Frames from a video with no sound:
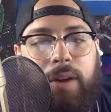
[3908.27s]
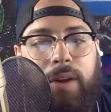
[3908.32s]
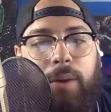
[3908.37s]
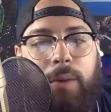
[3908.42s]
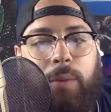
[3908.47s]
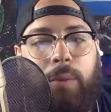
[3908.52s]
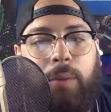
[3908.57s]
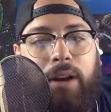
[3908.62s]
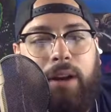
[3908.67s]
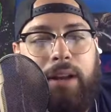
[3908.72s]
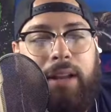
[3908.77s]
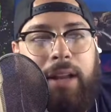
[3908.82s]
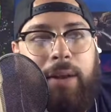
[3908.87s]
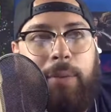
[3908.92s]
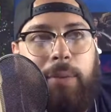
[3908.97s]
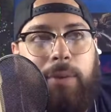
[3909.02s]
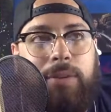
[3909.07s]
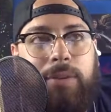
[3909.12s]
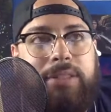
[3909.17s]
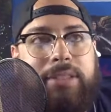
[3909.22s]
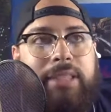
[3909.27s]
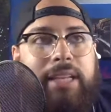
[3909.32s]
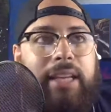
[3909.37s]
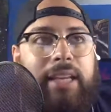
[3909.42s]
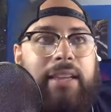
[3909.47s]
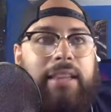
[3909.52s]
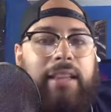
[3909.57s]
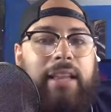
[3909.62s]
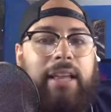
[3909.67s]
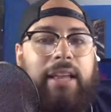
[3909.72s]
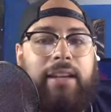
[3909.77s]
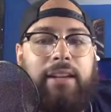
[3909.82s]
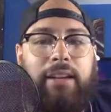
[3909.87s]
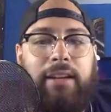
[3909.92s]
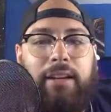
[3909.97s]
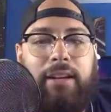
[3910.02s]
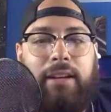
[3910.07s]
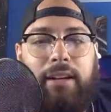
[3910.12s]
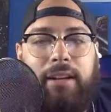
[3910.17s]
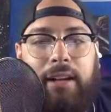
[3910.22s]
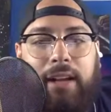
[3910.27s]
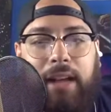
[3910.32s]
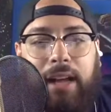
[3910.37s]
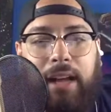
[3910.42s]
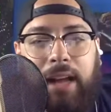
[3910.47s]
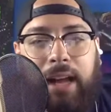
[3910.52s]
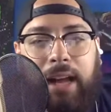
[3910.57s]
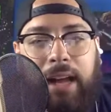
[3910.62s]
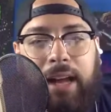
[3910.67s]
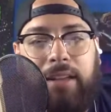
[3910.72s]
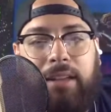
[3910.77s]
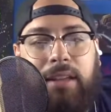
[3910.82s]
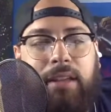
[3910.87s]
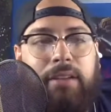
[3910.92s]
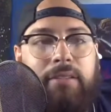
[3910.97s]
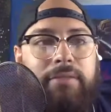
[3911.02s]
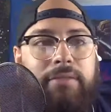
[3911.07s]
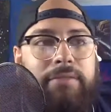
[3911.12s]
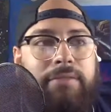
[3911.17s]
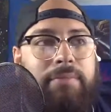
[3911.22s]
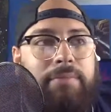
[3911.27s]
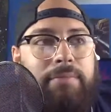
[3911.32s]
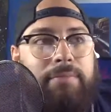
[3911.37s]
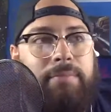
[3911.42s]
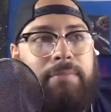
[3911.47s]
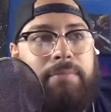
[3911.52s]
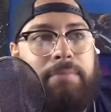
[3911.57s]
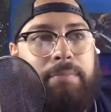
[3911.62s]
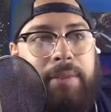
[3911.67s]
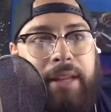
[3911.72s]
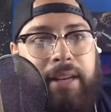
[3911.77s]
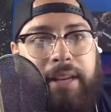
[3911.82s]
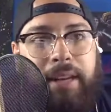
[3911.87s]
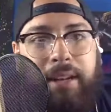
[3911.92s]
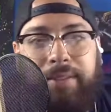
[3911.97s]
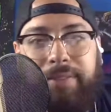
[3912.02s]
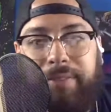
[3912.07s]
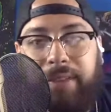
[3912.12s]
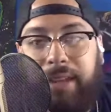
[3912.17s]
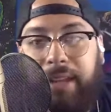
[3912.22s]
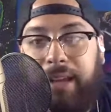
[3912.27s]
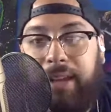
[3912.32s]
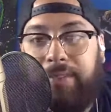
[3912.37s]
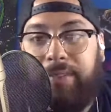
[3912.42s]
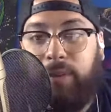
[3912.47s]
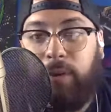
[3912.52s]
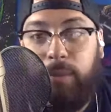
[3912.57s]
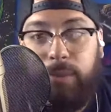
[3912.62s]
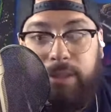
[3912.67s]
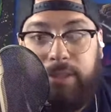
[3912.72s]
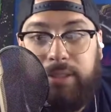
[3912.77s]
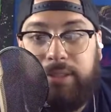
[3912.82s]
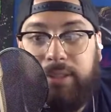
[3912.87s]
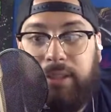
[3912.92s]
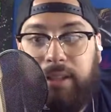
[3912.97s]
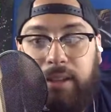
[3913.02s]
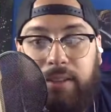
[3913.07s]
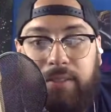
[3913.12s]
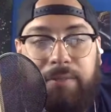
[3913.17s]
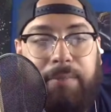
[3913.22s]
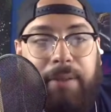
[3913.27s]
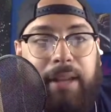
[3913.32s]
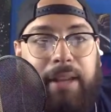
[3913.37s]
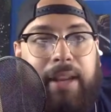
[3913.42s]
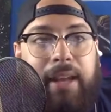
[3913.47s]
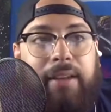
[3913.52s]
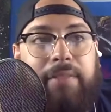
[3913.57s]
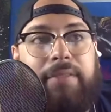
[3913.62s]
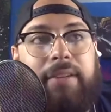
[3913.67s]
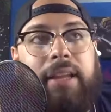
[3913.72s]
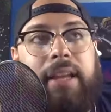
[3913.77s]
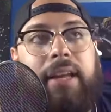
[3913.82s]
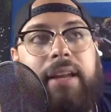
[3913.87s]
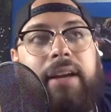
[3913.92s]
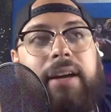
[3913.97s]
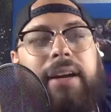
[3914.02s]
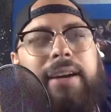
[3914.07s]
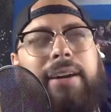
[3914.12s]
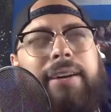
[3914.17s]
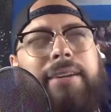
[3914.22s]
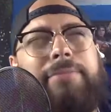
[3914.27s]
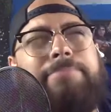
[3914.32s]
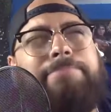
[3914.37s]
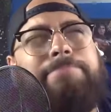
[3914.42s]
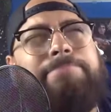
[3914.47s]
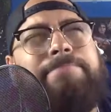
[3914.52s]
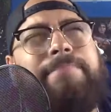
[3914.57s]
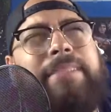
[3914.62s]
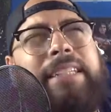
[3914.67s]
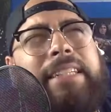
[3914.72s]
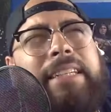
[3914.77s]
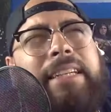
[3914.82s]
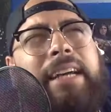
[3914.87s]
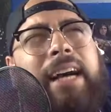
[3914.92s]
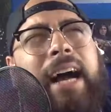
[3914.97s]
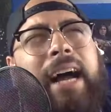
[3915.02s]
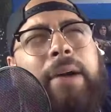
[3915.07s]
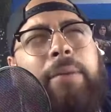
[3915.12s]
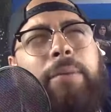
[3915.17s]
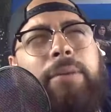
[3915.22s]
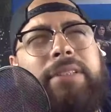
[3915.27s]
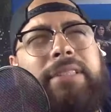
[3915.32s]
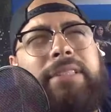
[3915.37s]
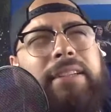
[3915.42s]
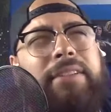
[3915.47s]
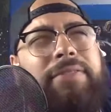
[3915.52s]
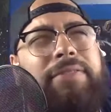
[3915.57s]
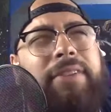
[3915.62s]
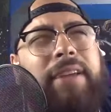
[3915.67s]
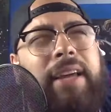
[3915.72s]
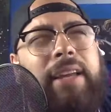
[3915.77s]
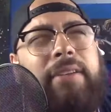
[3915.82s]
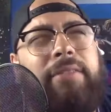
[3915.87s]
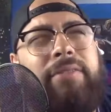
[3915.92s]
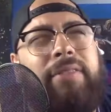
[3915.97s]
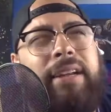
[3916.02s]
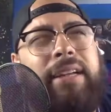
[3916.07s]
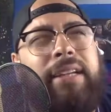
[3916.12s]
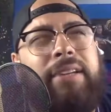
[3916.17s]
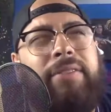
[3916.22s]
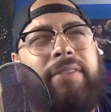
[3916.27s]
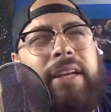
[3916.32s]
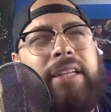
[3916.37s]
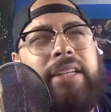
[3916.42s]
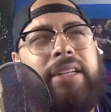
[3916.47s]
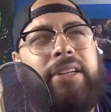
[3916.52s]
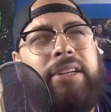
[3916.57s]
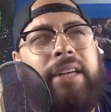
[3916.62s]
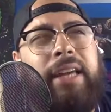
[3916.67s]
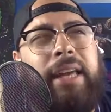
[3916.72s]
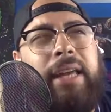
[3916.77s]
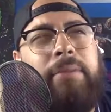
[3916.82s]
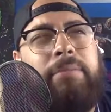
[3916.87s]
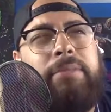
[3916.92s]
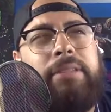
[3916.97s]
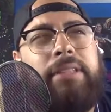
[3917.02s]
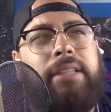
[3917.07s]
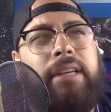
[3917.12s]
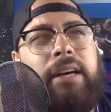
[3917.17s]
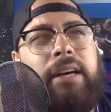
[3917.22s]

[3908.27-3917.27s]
Well, I will say that I love Ben Affleck. I've always loved Ben Affleck. I wasn't a fan of Reindeer Games.